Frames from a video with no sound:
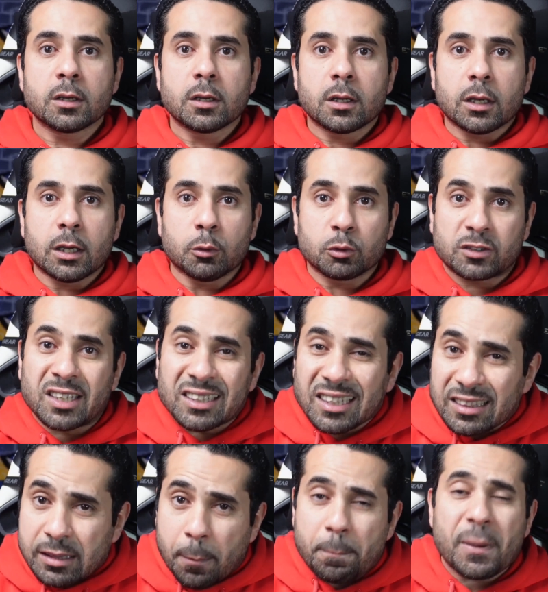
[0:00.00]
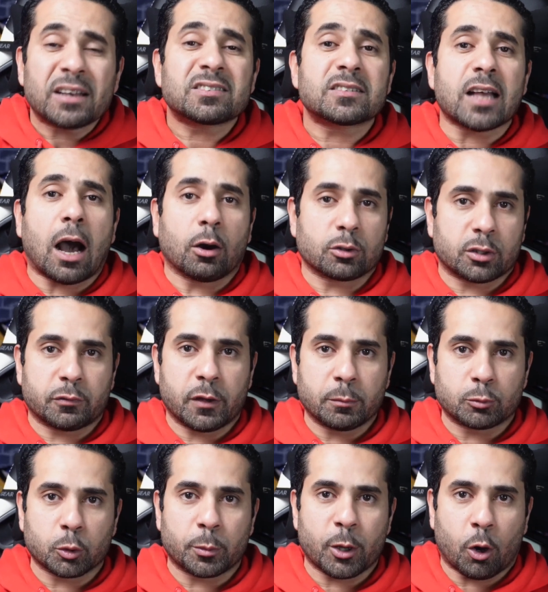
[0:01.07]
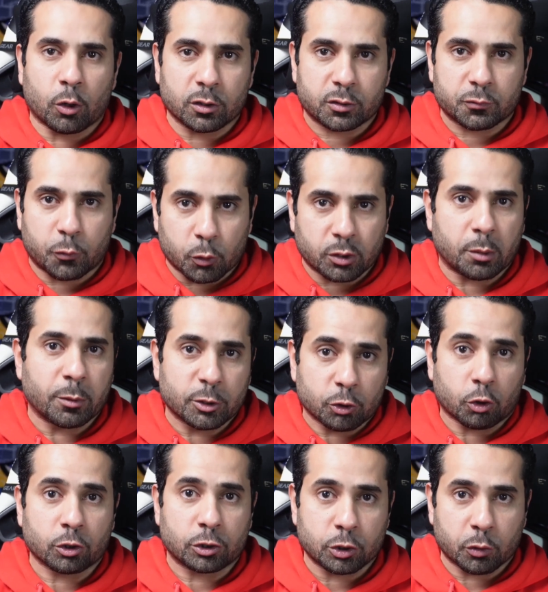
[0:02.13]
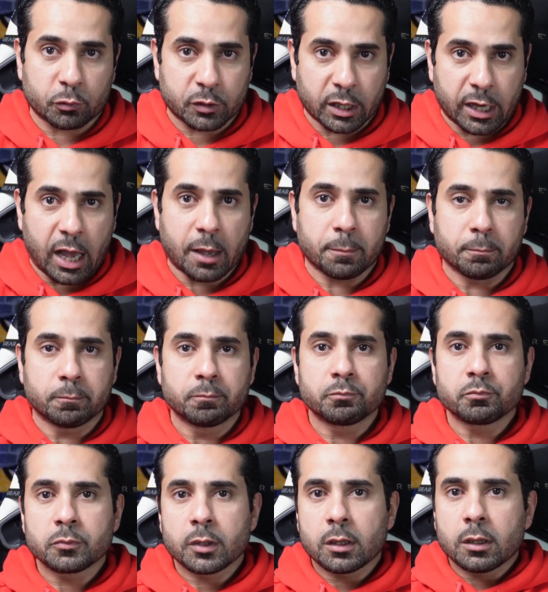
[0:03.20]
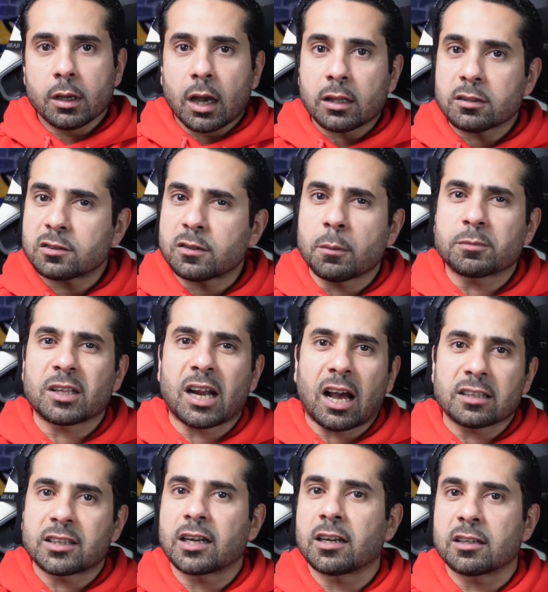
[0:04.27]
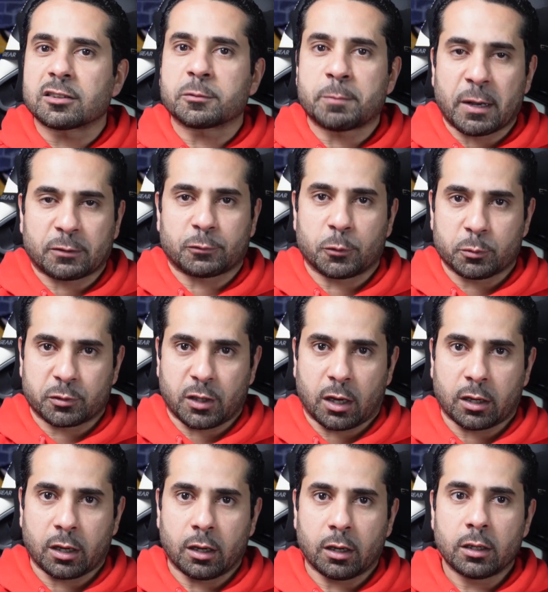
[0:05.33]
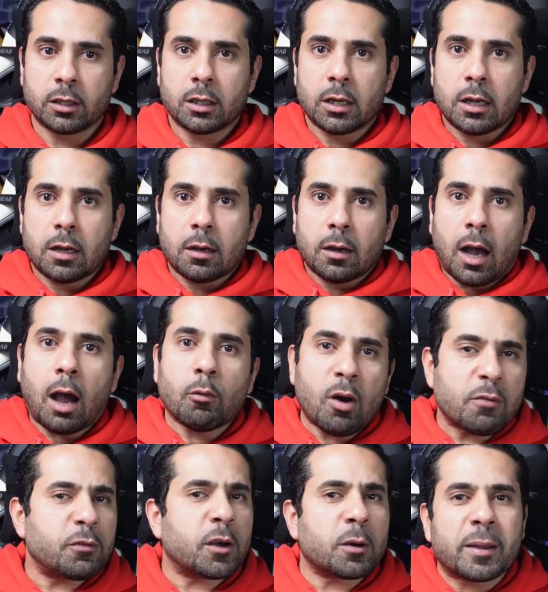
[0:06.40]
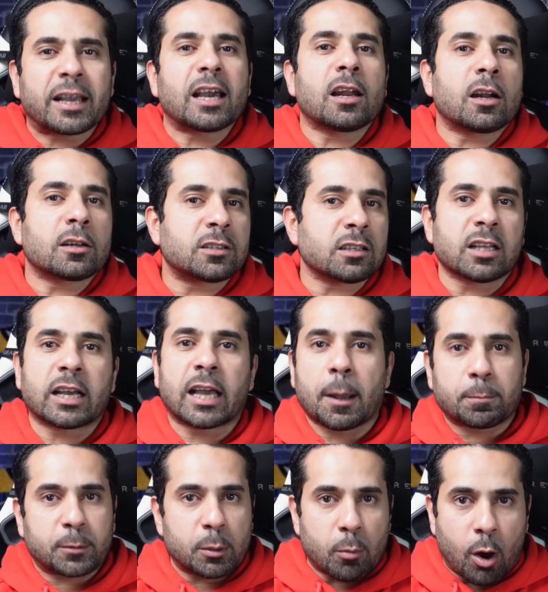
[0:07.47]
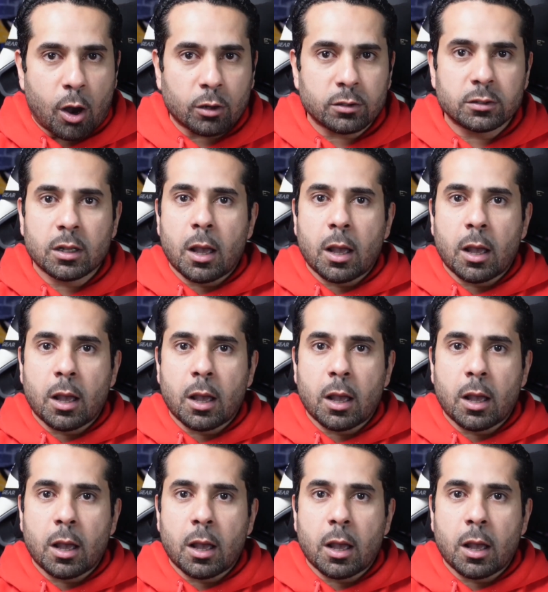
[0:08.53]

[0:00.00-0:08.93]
He was getting the best out of him, to be honest, for the majority of the game. And it's something I didn't expect from Saka. However, Mikel Arteta kept him on.